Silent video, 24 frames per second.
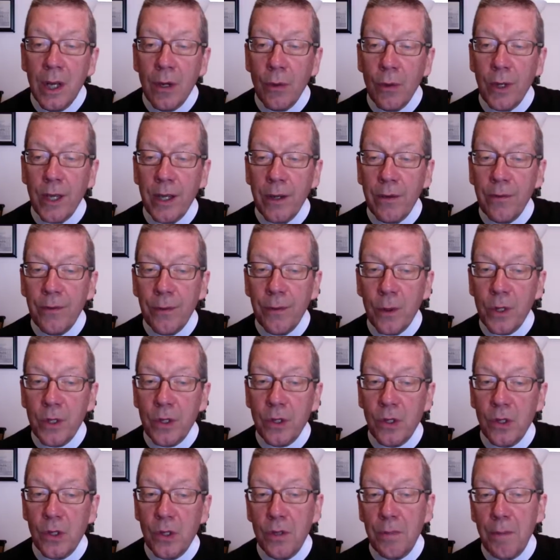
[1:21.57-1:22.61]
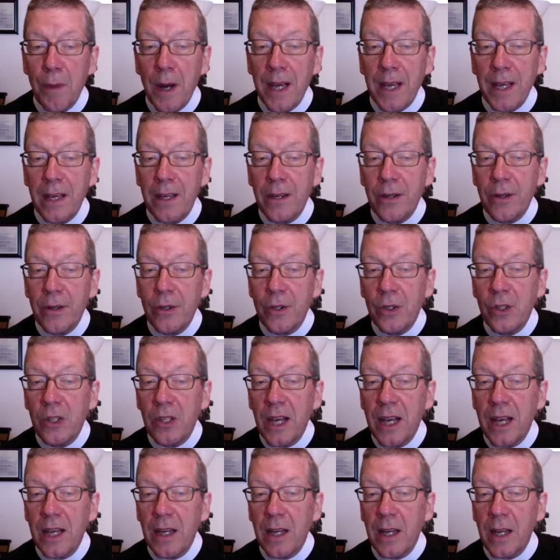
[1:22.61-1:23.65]
reinforces my
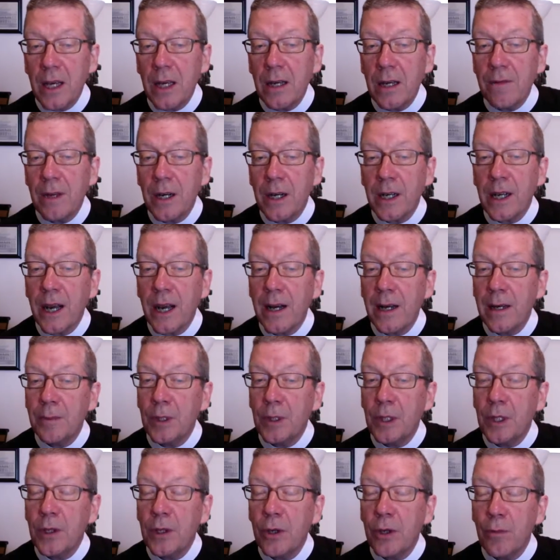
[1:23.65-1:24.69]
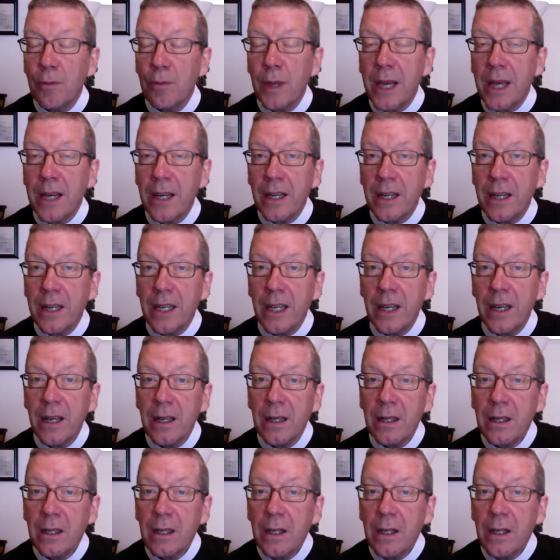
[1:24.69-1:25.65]
understanding of our common humanity